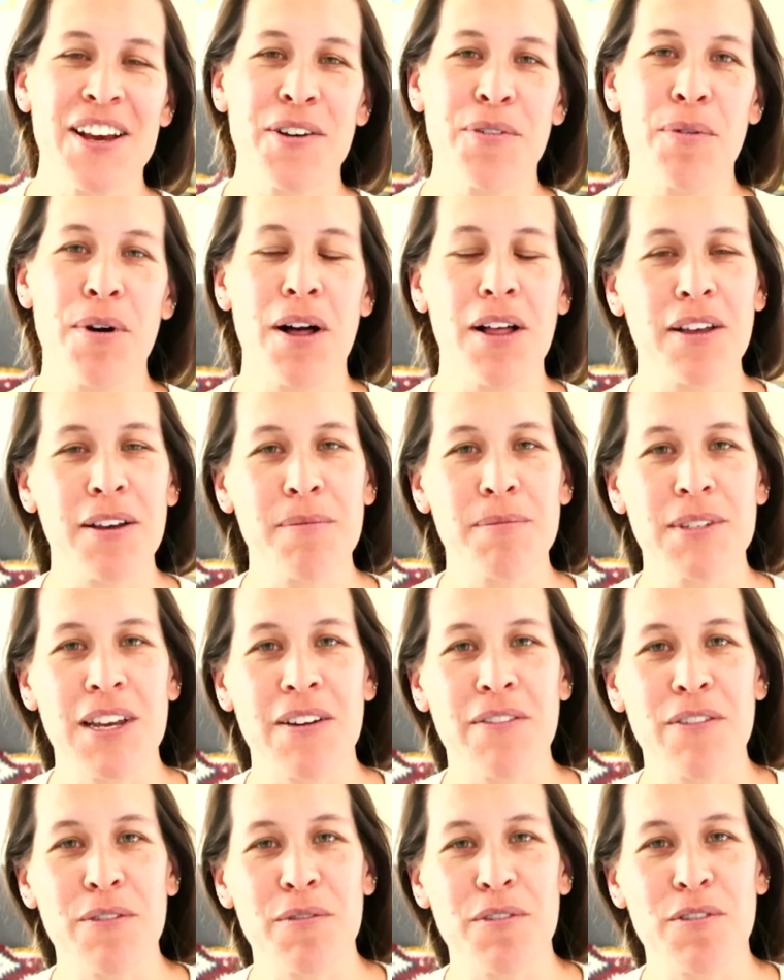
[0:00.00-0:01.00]
Welcome to
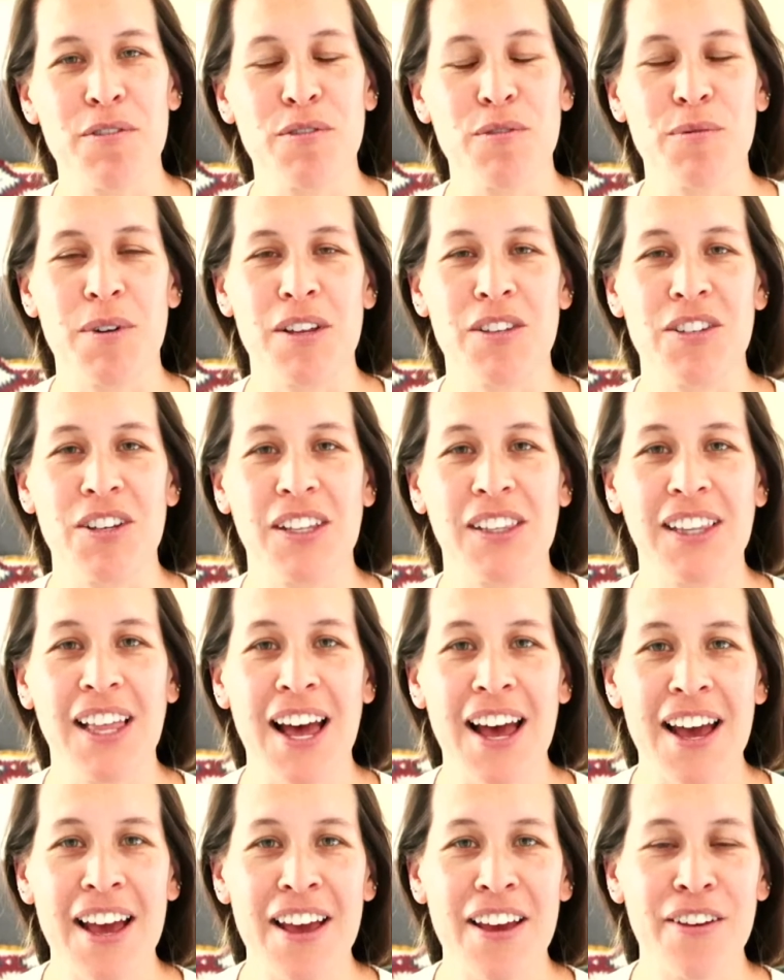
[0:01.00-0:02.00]
everyone who's watching
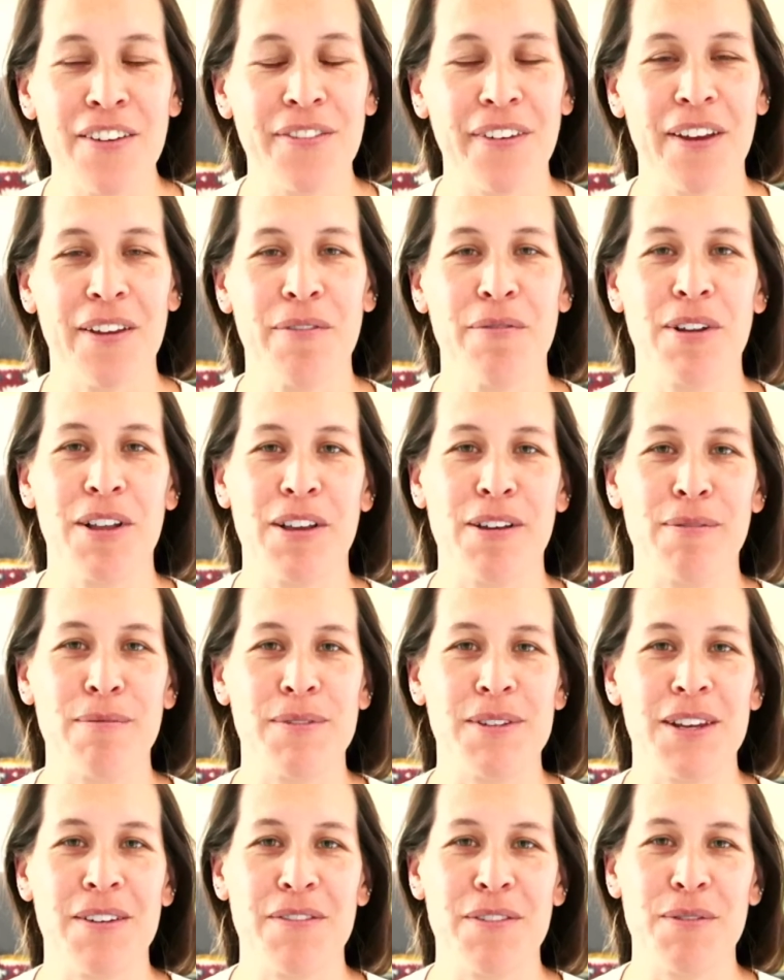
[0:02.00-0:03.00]
live, and welcome
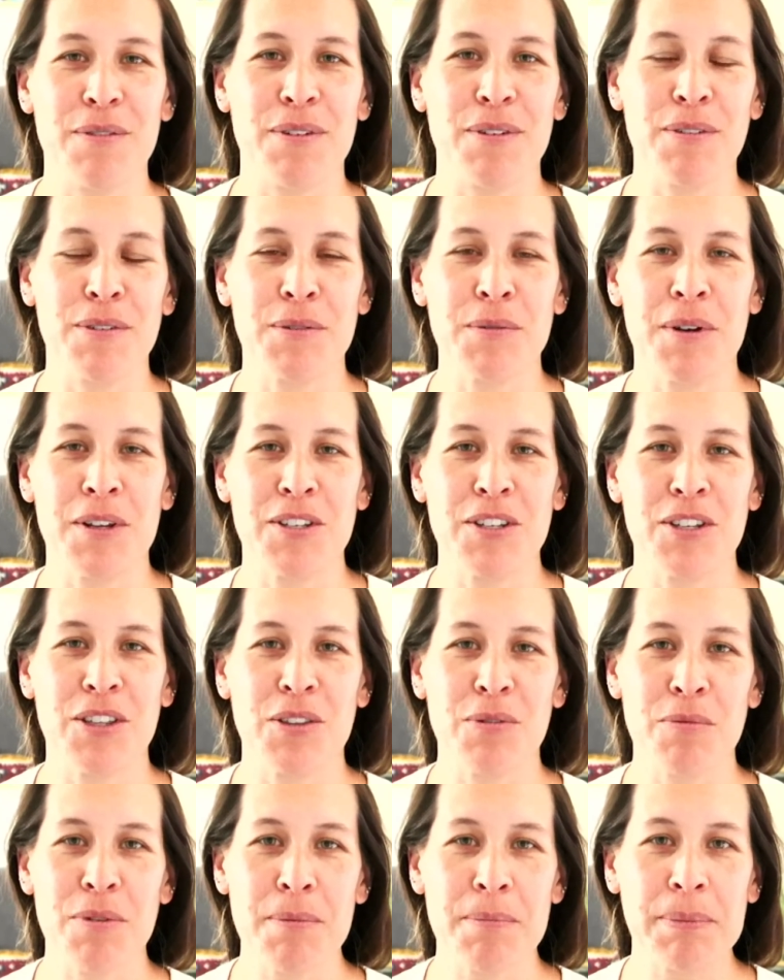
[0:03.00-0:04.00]
to everyone who's watching
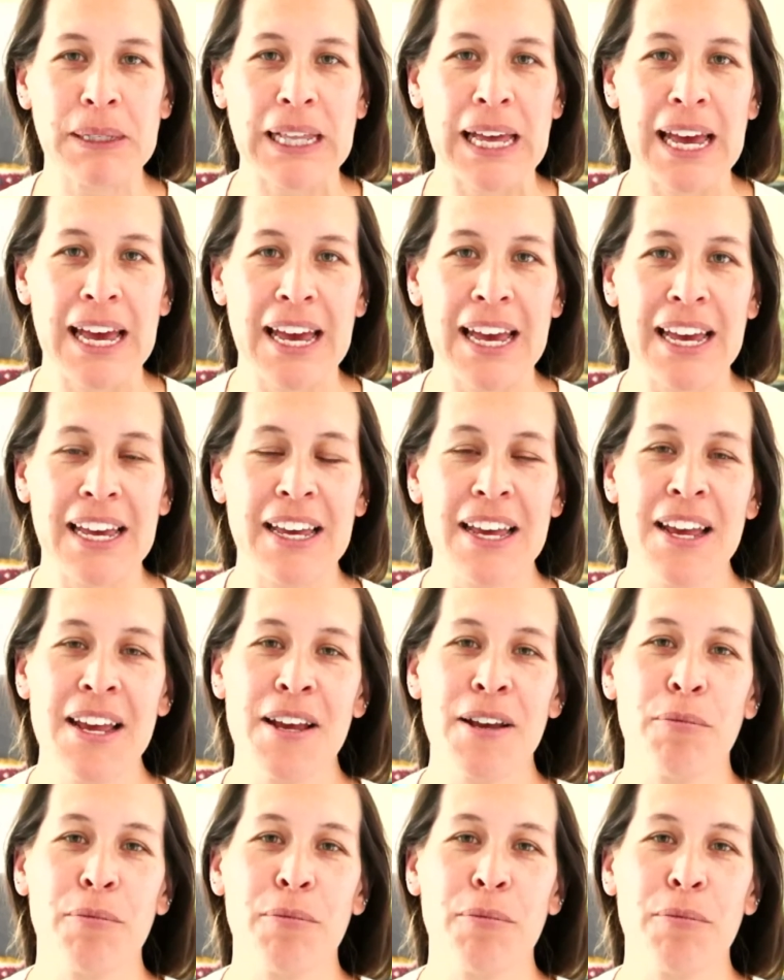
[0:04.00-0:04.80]
the replay.